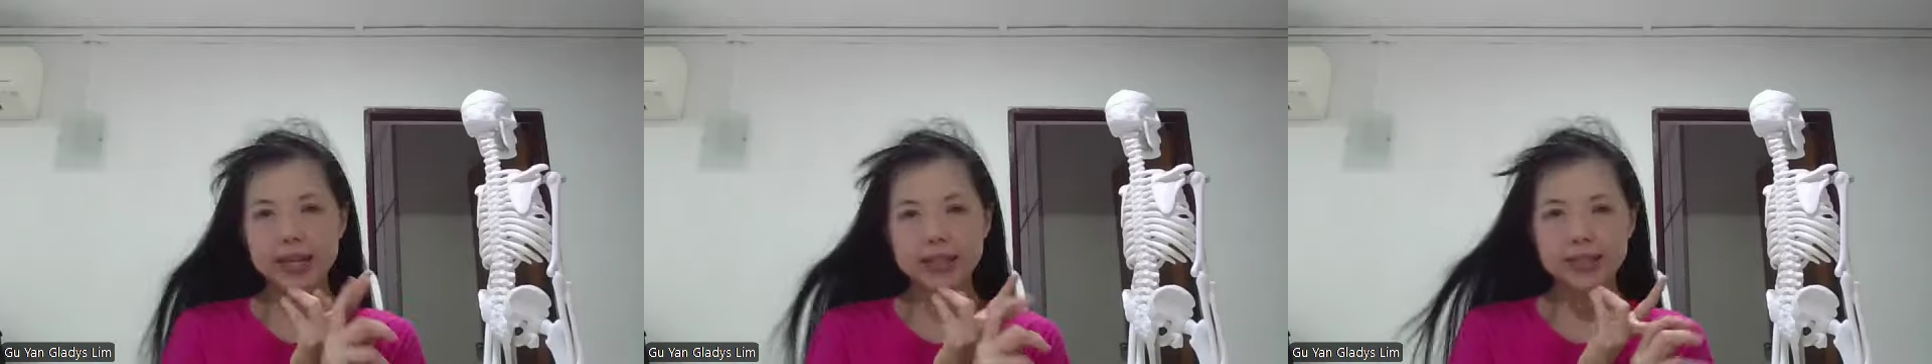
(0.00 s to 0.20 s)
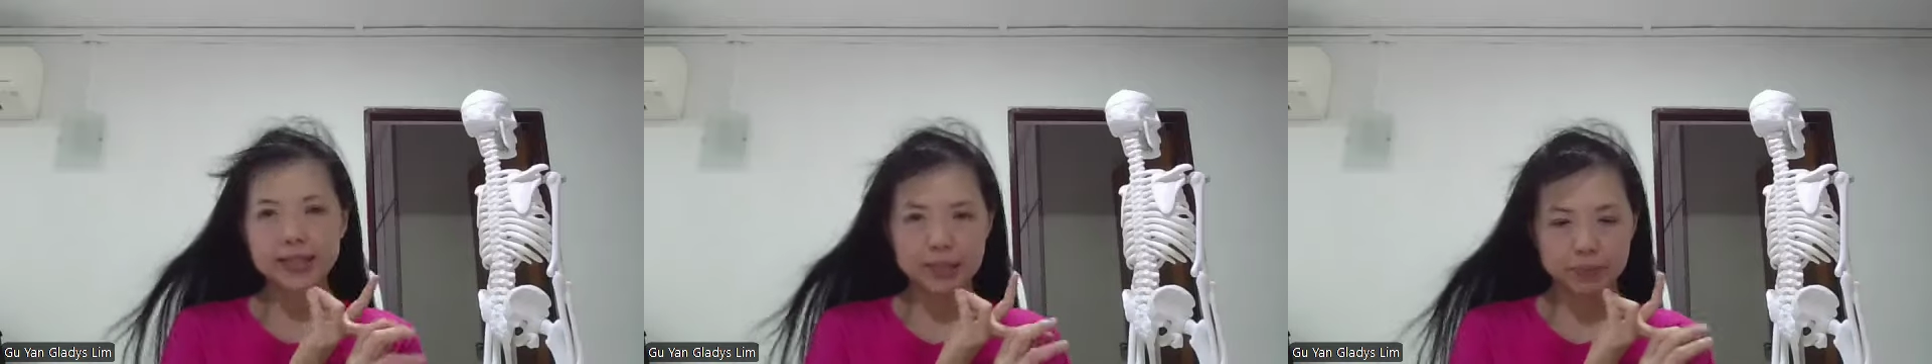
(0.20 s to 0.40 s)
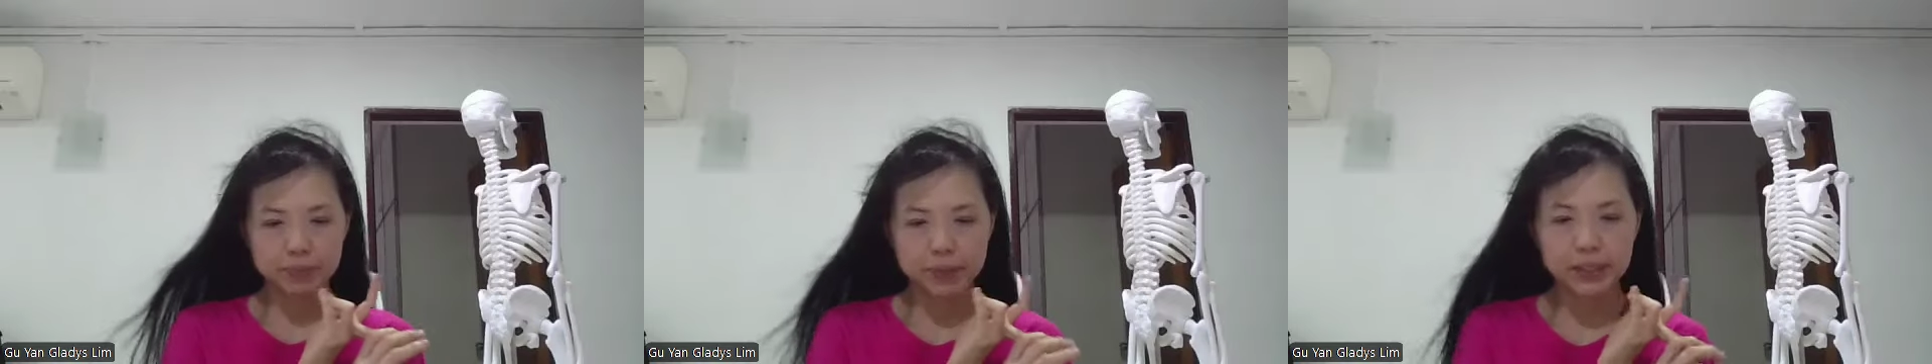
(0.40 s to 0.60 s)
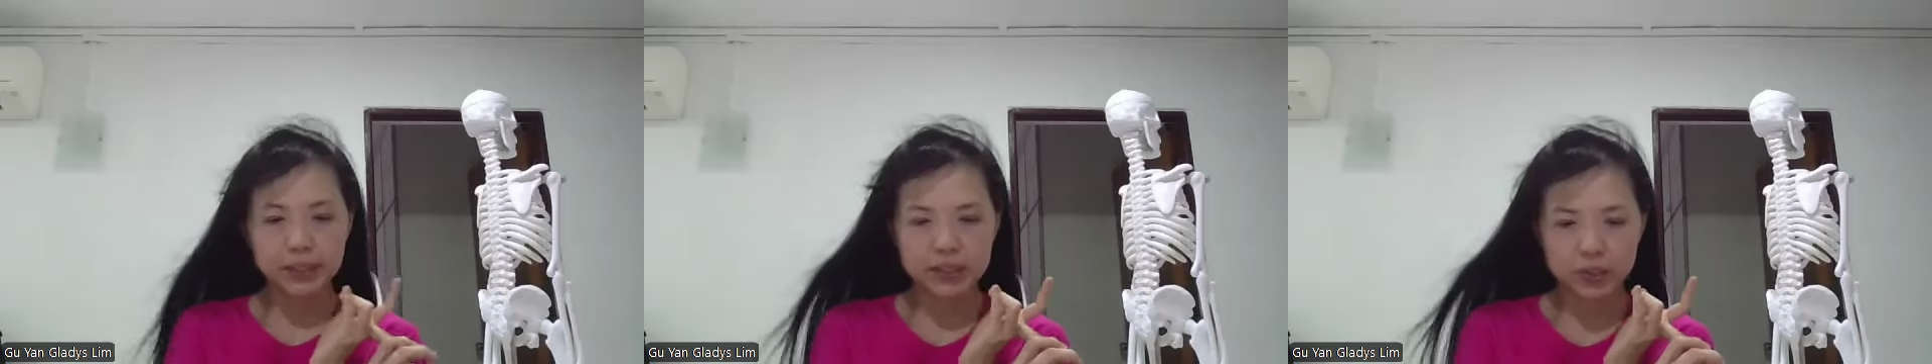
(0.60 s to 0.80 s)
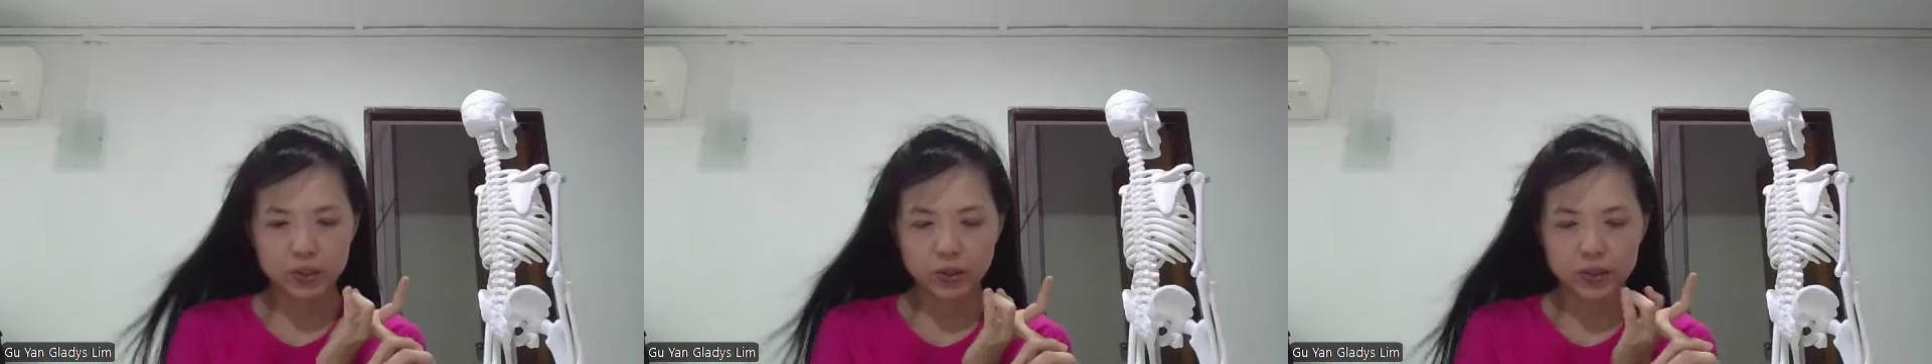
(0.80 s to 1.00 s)
that's a
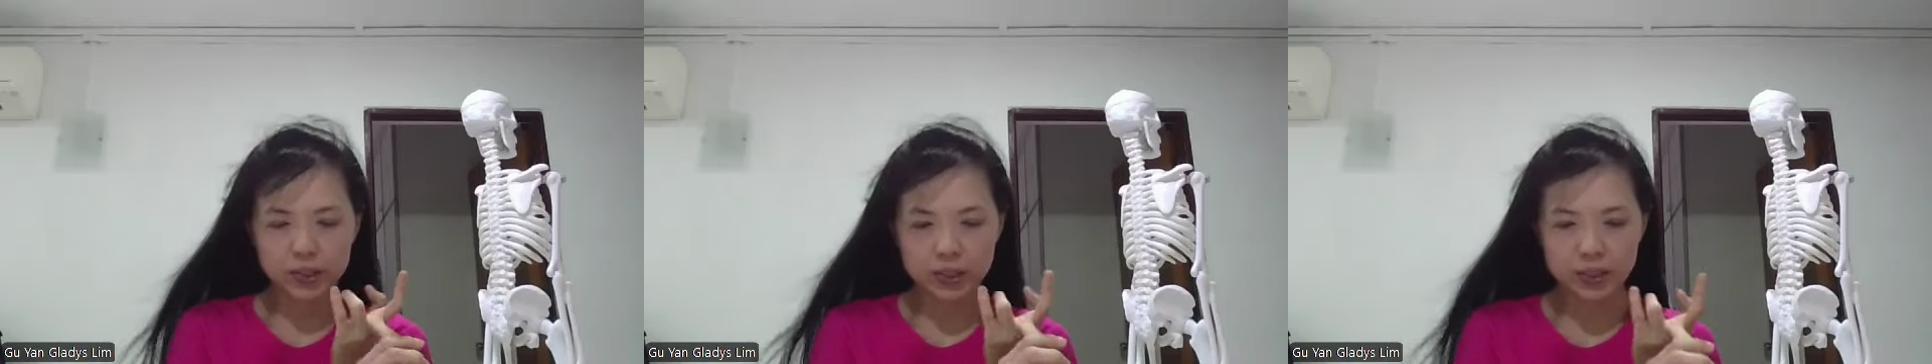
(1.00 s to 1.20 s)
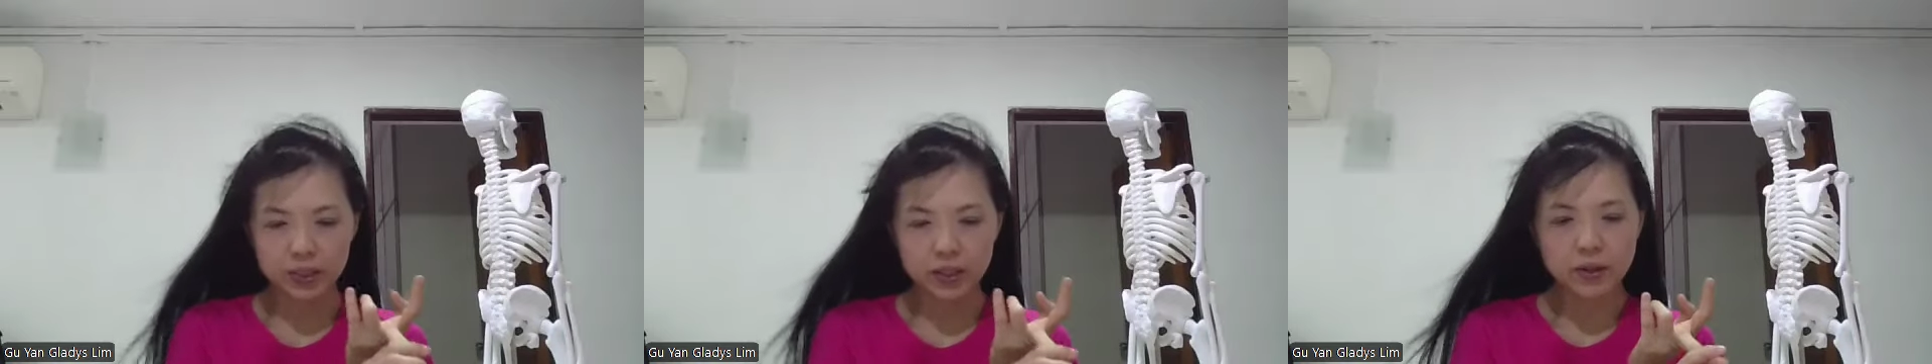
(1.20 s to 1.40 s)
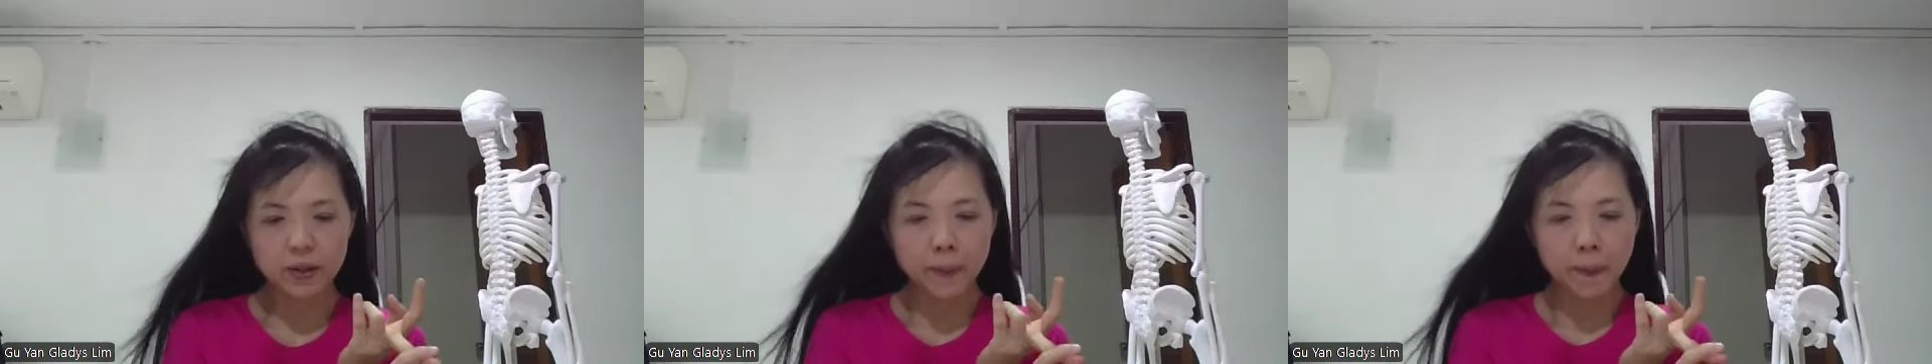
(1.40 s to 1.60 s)
sleeping disorder.